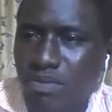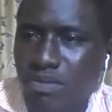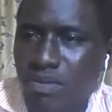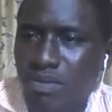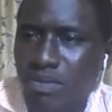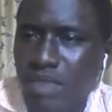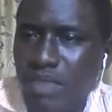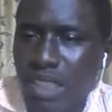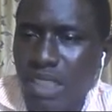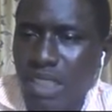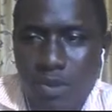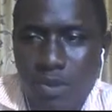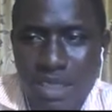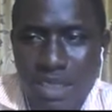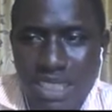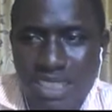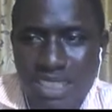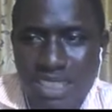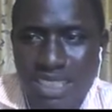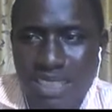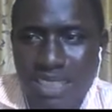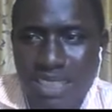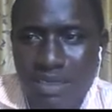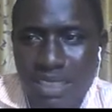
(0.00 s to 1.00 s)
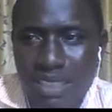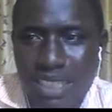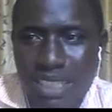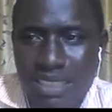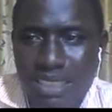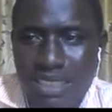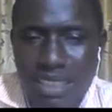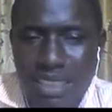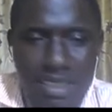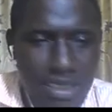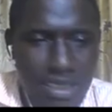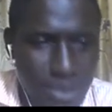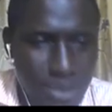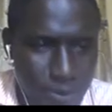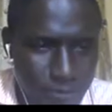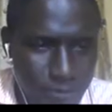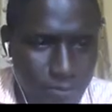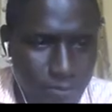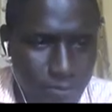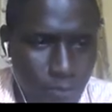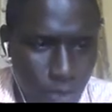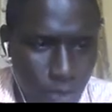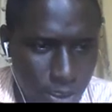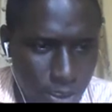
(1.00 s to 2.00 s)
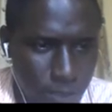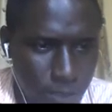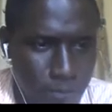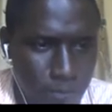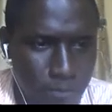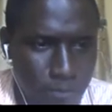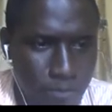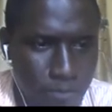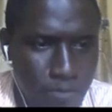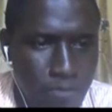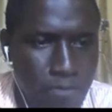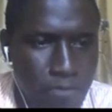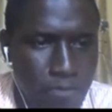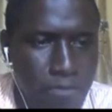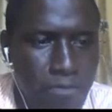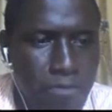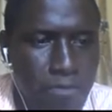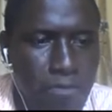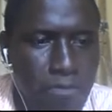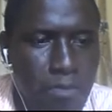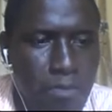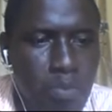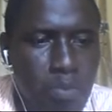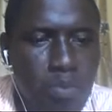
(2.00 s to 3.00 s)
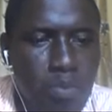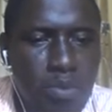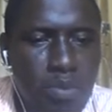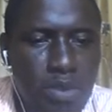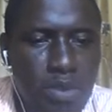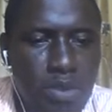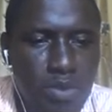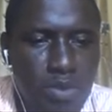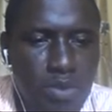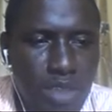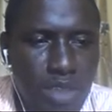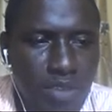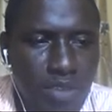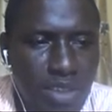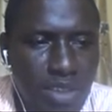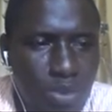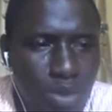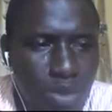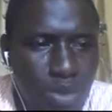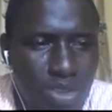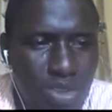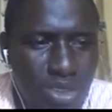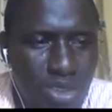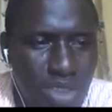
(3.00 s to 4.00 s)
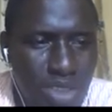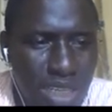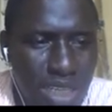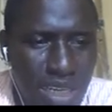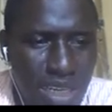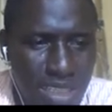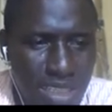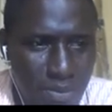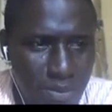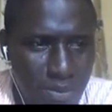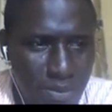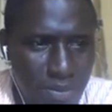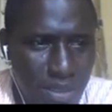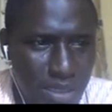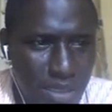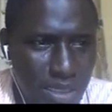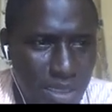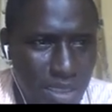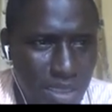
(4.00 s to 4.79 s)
I hope you're getting that now. Okay. If you have any question, you can ask me, please.